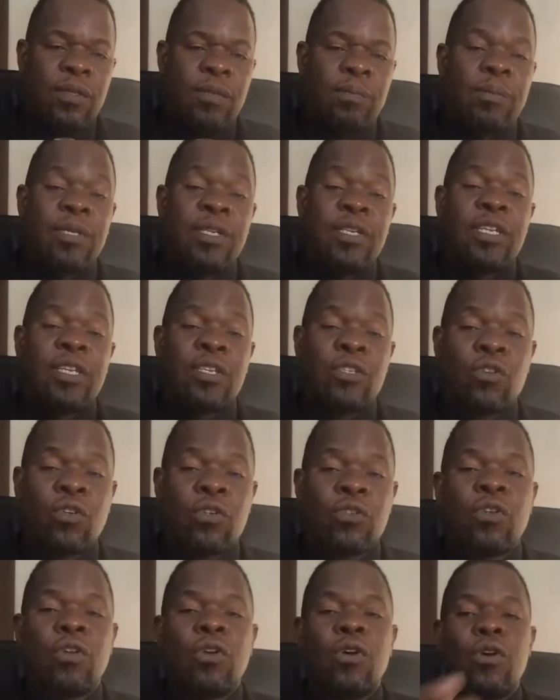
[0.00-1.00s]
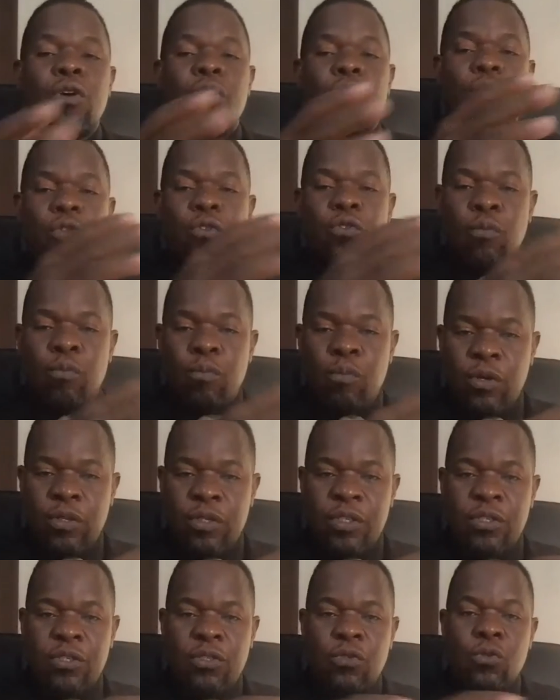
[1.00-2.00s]
mediators to
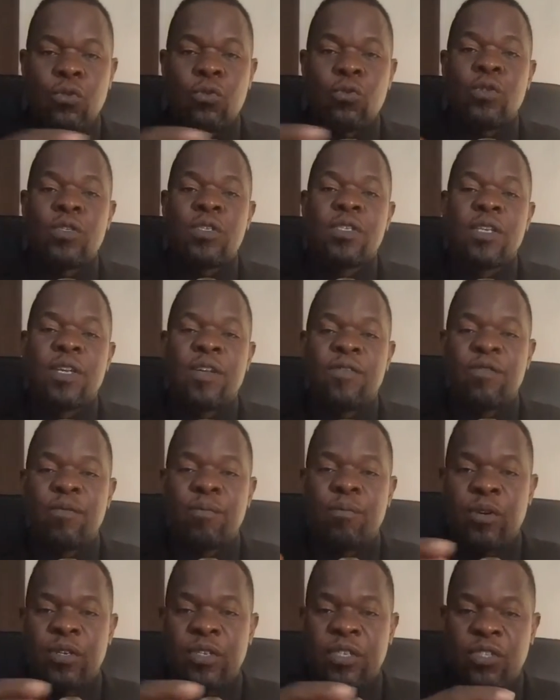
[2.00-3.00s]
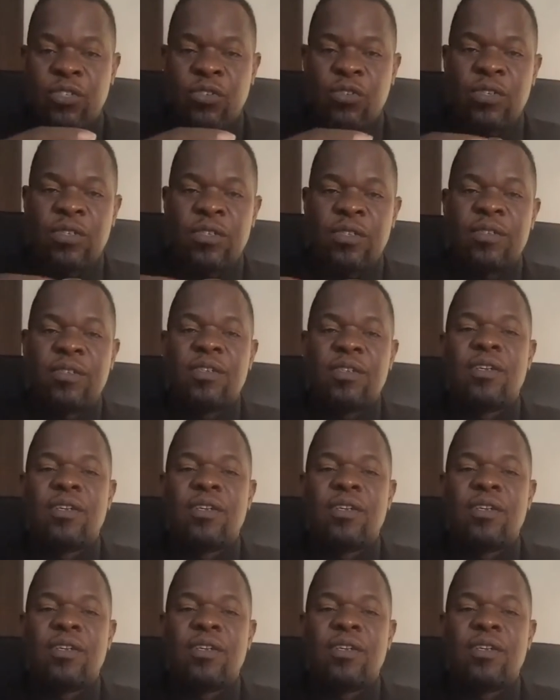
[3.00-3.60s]
monitor, to do self-monitoring